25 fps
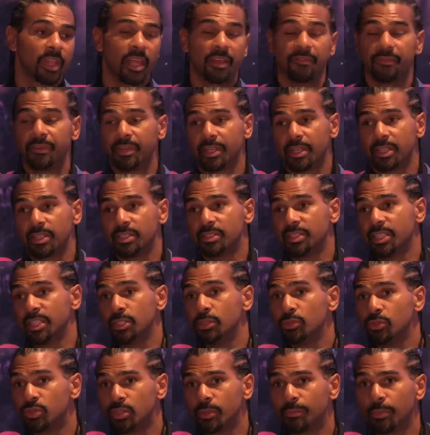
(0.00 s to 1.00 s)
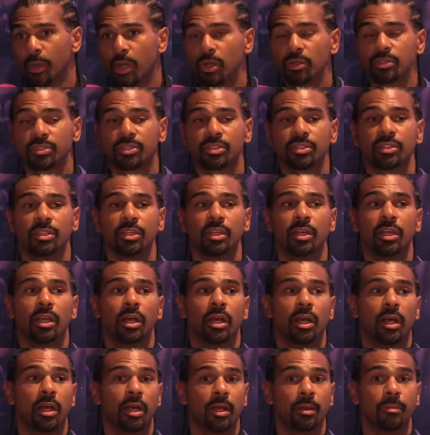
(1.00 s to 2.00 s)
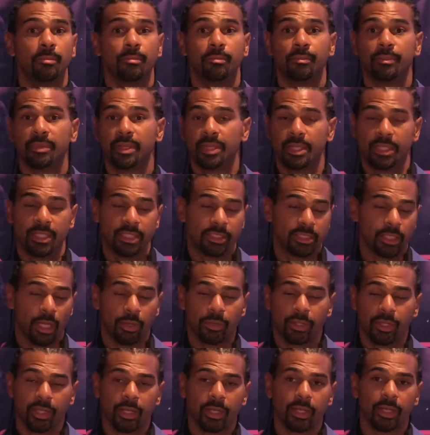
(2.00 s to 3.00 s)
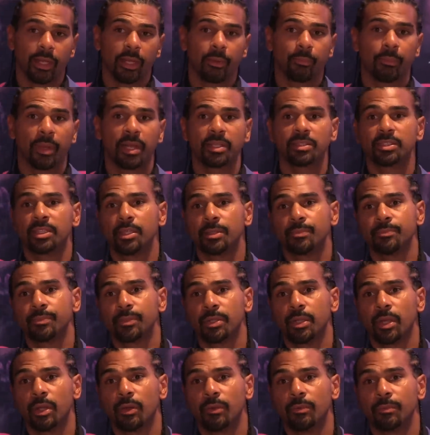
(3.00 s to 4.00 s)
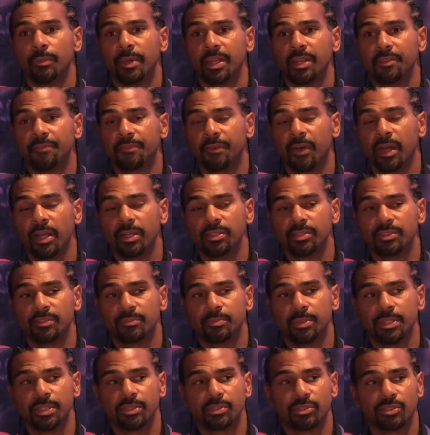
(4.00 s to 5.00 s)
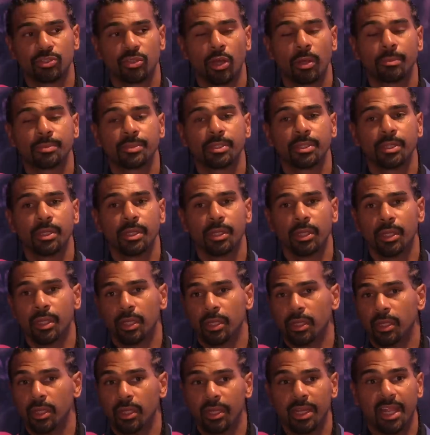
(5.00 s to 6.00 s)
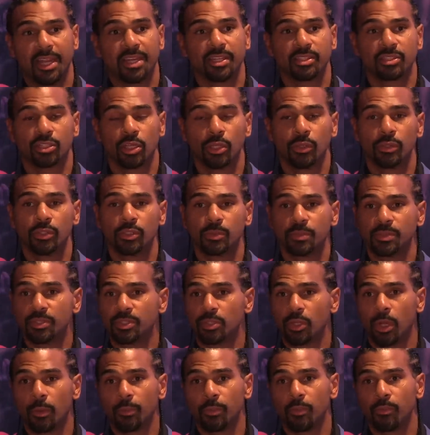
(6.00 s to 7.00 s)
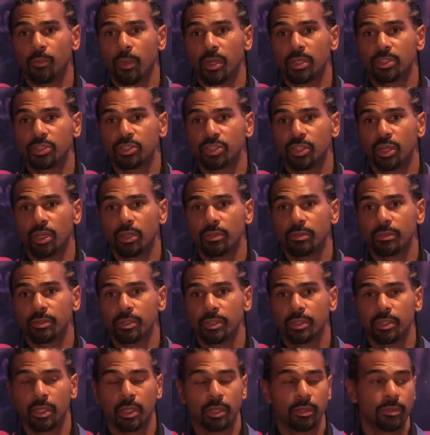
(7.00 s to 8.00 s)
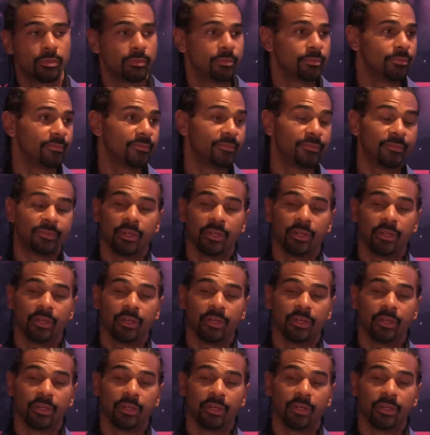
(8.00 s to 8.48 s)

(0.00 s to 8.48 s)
If he continues to box, he's only going to get better. You know, many fighters have been stopped. Lennox Lewis was stopped with one shot. You know,